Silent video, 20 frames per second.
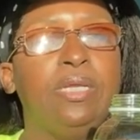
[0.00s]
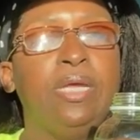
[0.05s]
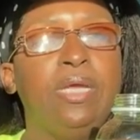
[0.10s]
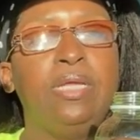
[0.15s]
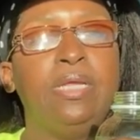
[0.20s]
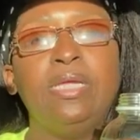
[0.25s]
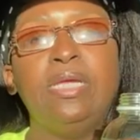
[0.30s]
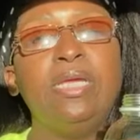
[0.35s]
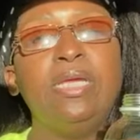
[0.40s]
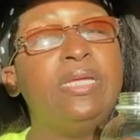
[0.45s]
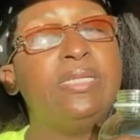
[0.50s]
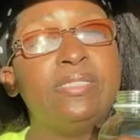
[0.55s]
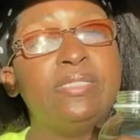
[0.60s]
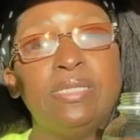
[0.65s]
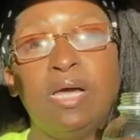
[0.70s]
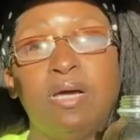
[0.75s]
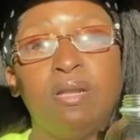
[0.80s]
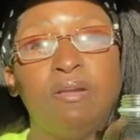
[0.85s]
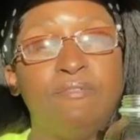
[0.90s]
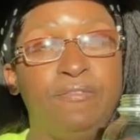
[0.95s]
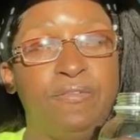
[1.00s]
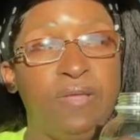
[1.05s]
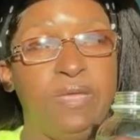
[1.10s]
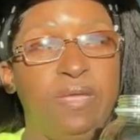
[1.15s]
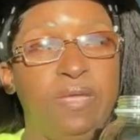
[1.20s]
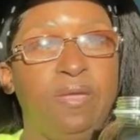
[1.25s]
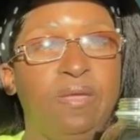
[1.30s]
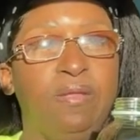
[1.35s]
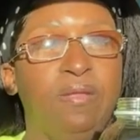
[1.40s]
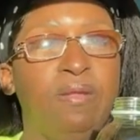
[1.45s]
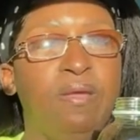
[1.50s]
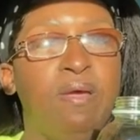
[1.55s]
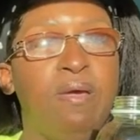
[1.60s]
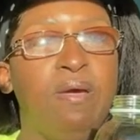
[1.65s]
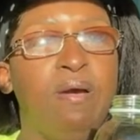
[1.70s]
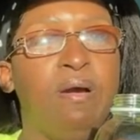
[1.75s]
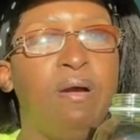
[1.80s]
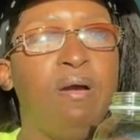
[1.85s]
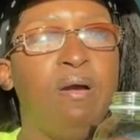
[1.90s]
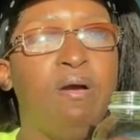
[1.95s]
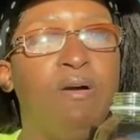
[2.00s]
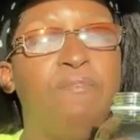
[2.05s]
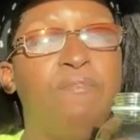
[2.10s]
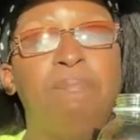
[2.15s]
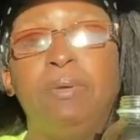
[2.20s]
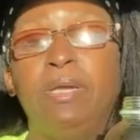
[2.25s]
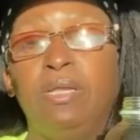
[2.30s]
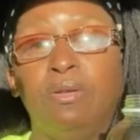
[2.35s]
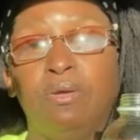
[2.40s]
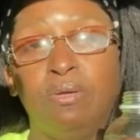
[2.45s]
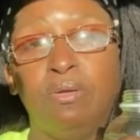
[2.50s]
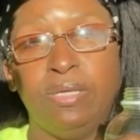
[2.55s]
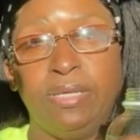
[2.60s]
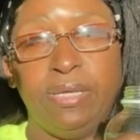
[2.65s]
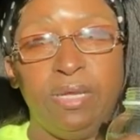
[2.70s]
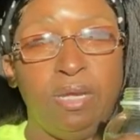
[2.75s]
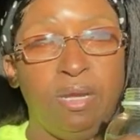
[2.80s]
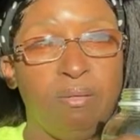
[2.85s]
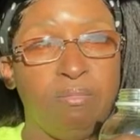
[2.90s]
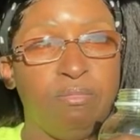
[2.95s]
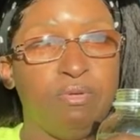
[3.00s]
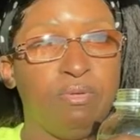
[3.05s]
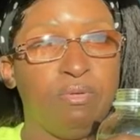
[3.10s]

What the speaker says: And he is not a fan of being on the camera